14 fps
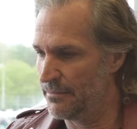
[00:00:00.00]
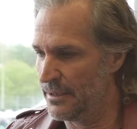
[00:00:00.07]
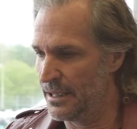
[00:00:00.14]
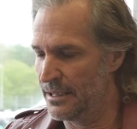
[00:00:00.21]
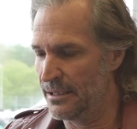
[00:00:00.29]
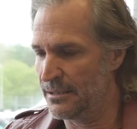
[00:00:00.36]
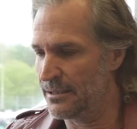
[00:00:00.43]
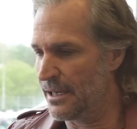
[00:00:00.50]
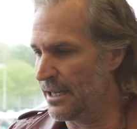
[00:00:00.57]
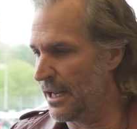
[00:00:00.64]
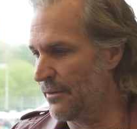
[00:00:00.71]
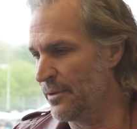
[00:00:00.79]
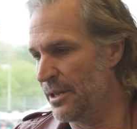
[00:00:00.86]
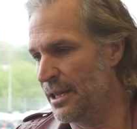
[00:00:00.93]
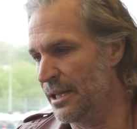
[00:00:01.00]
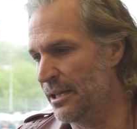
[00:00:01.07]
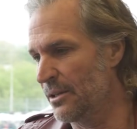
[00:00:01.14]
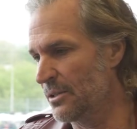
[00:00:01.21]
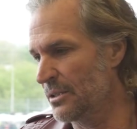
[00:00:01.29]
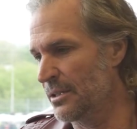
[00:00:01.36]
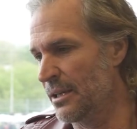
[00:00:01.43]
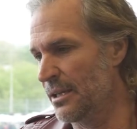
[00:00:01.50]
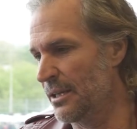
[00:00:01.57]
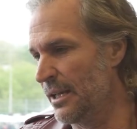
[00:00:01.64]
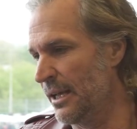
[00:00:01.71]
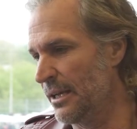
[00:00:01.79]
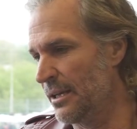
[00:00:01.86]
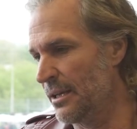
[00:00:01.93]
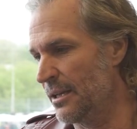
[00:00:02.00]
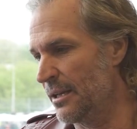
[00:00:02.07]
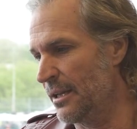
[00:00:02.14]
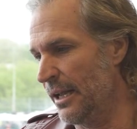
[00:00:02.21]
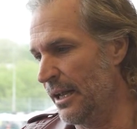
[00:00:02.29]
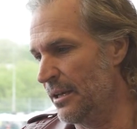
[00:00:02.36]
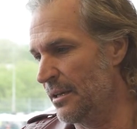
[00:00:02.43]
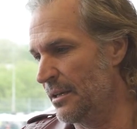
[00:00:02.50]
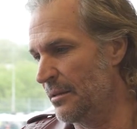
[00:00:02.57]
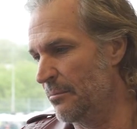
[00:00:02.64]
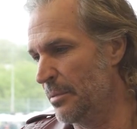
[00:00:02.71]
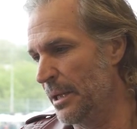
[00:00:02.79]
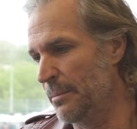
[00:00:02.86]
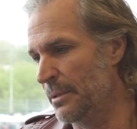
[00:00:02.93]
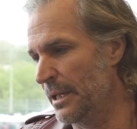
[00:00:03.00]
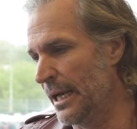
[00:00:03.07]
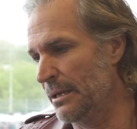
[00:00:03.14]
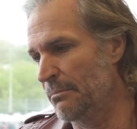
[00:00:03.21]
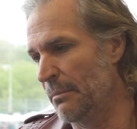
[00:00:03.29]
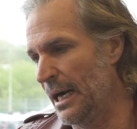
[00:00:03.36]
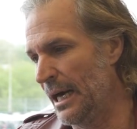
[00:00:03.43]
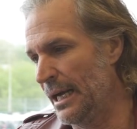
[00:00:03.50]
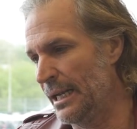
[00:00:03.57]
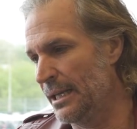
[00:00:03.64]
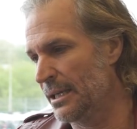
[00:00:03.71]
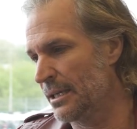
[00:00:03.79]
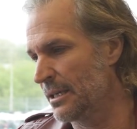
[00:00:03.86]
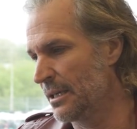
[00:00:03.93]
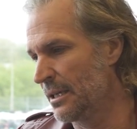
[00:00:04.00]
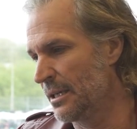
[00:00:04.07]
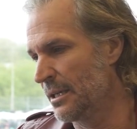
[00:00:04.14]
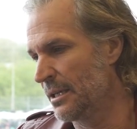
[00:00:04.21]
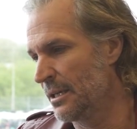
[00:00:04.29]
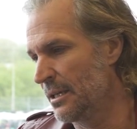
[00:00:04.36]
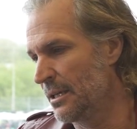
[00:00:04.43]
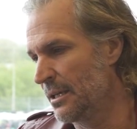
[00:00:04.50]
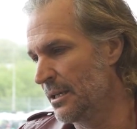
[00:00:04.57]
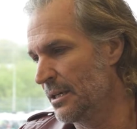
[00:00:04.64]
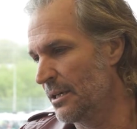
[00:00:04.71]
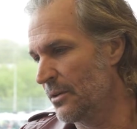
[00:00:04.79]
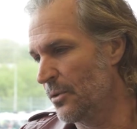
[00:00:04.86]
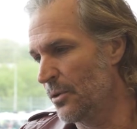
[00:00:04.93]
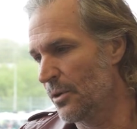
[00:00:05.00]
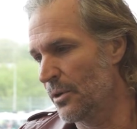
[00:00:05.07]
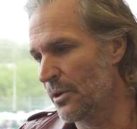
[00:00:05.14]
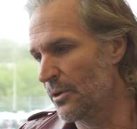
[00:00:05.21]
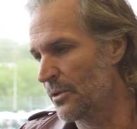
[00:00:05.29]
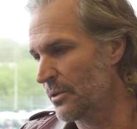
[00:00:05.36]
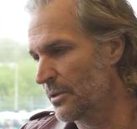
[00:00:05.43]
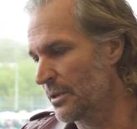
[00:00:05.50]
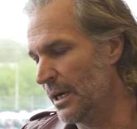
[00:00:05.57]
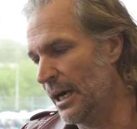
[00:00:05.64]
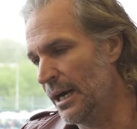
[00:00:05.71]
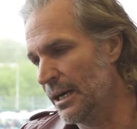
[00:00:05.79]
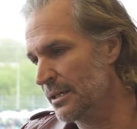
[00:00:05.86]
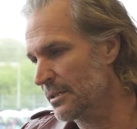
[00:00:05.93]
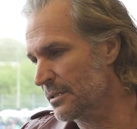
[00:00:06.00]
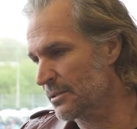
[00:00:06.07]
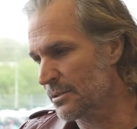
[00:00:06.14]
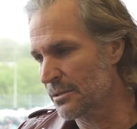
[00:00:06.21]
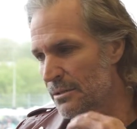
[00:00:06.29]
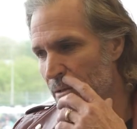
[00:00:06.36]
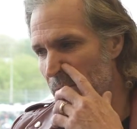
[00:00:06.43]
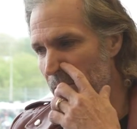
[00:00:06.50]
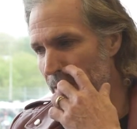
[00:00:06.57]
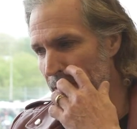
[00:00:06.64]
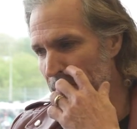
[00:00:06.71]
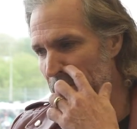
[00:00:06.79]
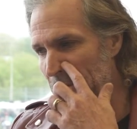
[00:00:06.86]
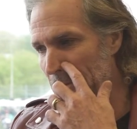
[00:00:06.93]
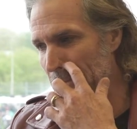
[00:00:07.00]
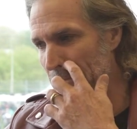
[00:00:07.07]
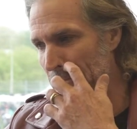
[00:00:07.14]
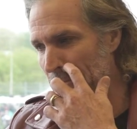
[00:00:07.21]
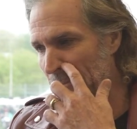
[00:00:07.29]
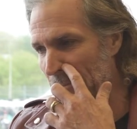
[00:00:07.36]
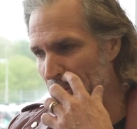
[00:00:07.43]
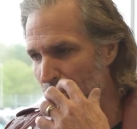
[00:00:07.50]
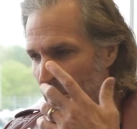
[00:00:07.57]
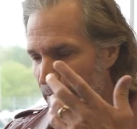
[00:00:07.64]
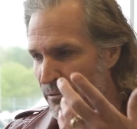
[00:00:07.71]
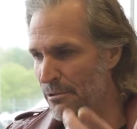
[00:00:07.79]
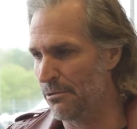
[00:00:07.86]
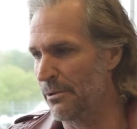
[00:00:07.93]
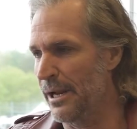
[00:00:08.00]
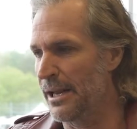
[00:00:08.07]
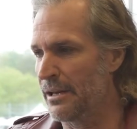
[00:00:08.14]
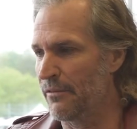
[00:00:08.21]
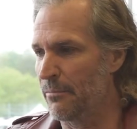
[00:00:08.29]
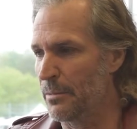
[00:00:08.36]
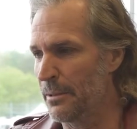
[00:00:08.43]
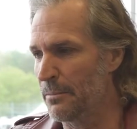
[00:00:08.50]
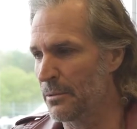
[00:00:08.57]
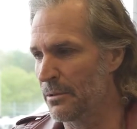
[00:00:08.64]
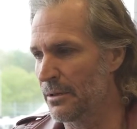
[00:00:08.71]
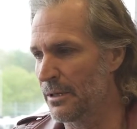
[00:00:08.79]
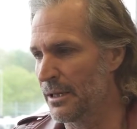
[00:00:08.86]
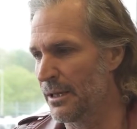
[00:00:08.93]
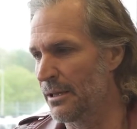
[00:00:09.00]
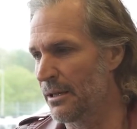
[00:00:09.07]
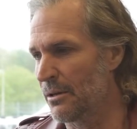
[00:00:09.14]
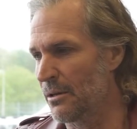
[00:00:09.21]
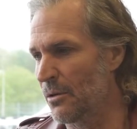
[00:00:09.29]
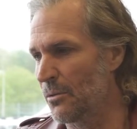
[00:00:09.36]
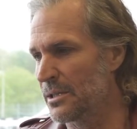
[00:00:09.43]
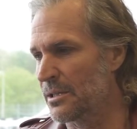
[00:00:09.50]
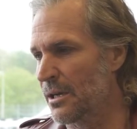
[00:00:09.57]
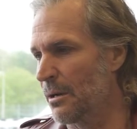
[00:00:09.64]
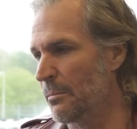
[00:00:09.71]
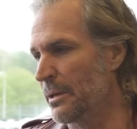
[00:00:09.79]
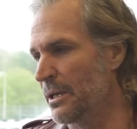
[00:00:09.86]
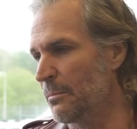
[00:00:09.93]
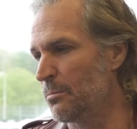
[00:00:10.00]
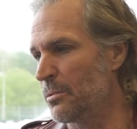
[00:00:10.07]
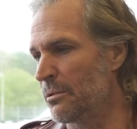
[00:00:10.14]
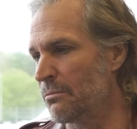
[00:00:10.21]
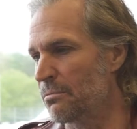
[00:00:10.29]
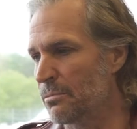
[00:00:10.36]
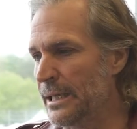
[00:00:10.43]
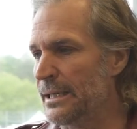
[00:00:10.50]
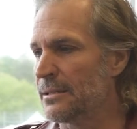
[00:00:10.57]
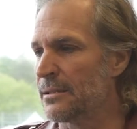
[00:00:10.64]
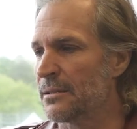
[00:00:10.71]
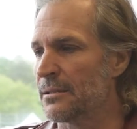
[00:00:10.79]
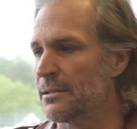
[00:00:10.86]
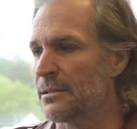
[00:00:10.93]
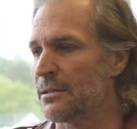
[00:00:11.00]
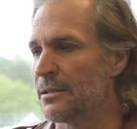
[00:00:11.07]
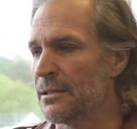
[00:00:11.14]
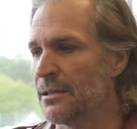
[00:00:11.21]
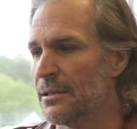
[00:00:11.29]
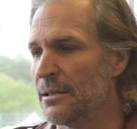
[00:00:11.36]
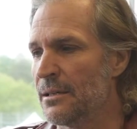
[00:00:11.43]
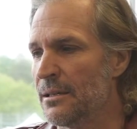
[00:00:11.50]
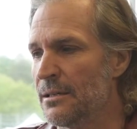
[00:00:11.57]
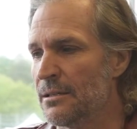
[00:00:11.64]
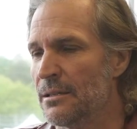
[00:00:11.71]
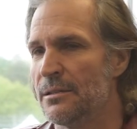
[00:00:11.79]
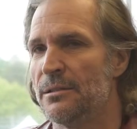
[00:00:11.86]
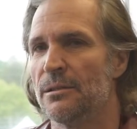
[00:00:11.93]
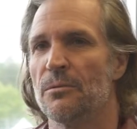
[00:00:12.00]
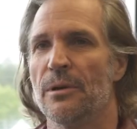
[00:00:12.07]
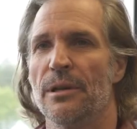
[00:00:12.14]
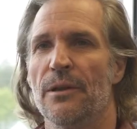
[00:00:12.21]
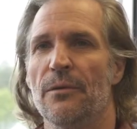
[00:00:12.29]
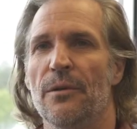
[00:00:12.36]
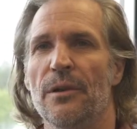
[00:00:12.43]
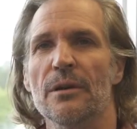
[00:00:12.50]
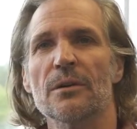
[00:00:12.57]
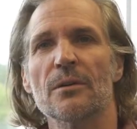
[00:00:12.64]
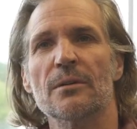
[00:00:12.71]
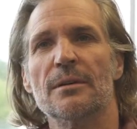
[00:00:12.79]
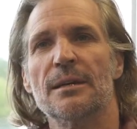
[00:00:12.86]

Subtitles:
Just like everything else that people like Mike or us or other sort of creative people, they're always coming up with reasons to do what you do.